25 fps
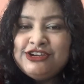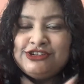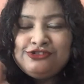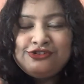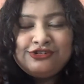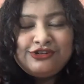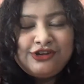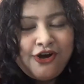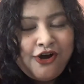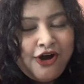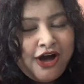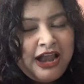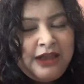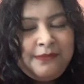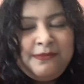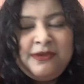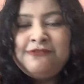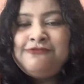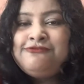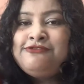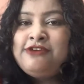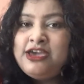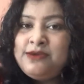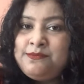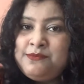Should All Be
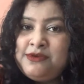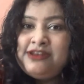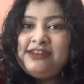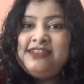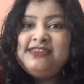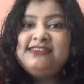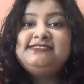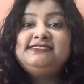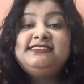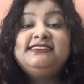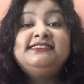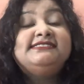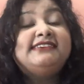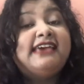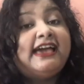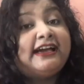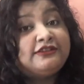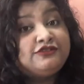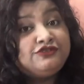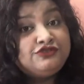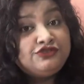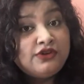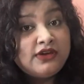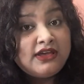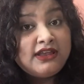Feminists is
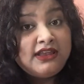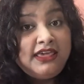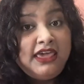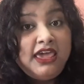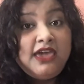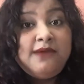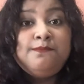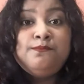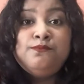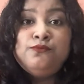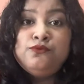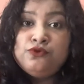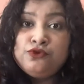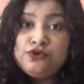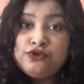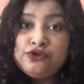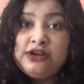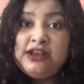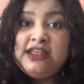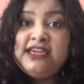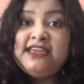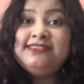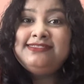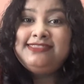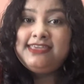actually a
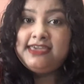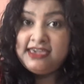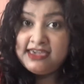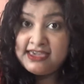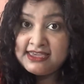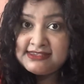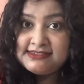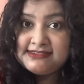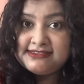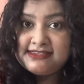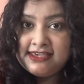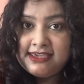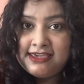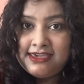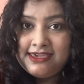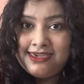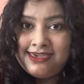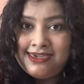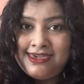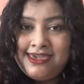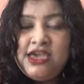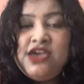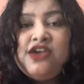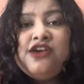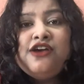book-length
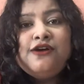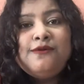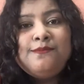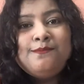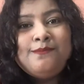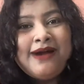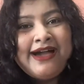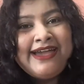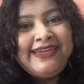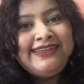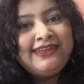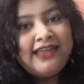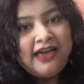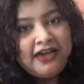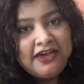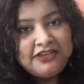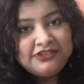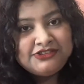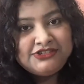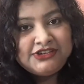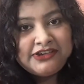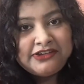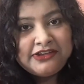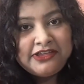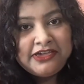essay by
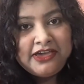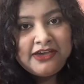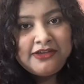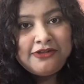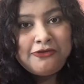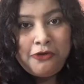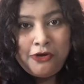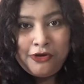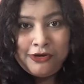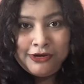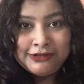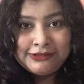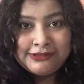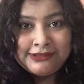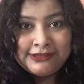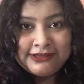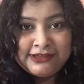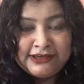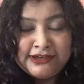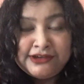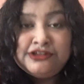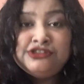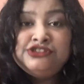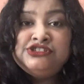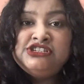Nigerian
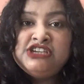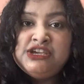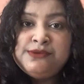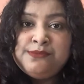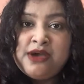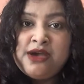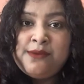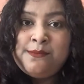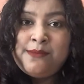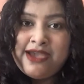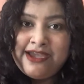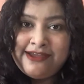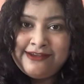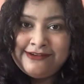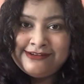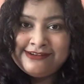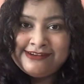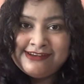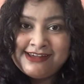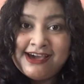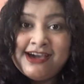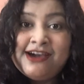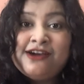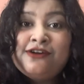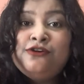author
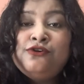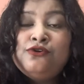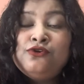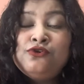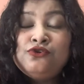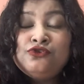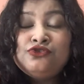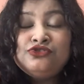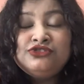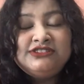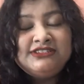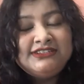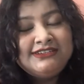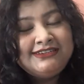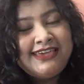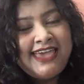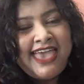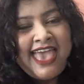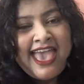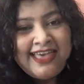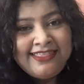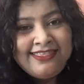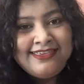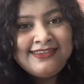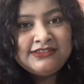Chimamanda Ngozi
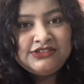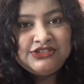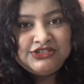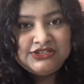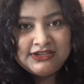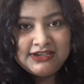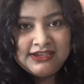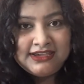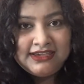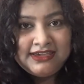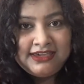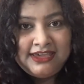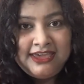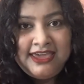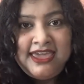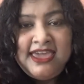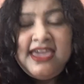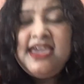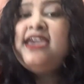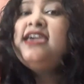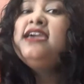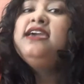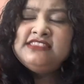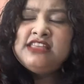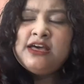Adichie.
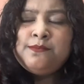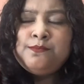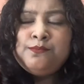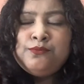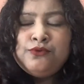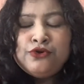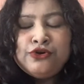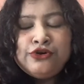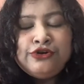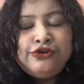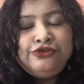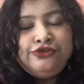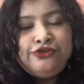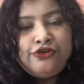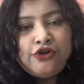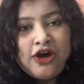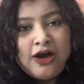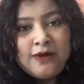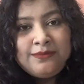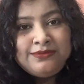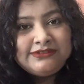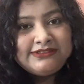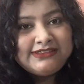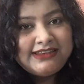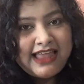The book
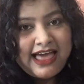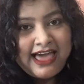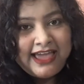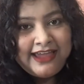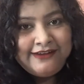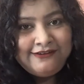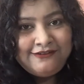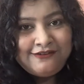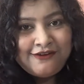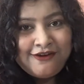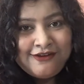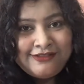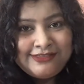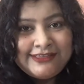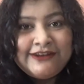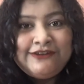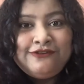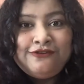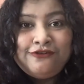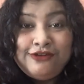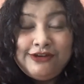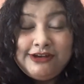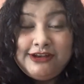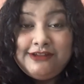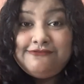drops light on the
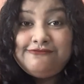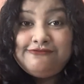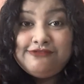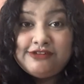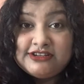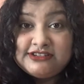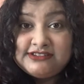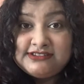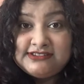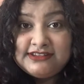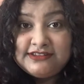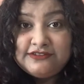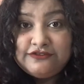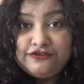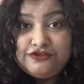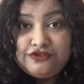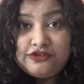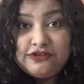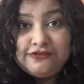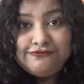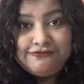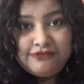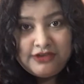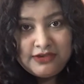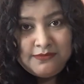21st
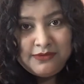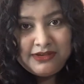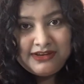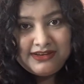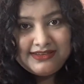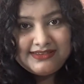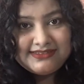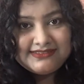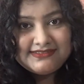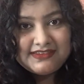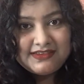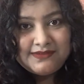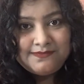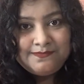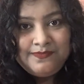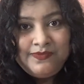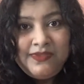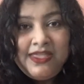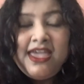century feminism.